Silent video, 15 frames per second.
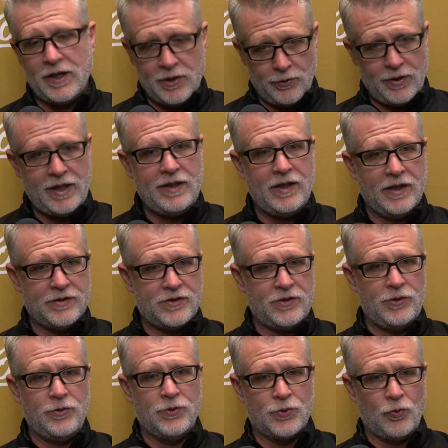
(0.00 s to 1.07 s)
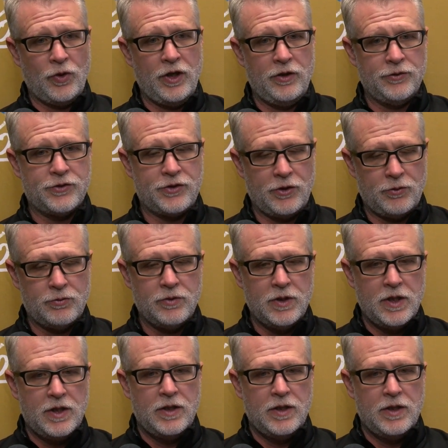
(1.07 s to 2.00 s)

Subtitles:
I know he does too as well. So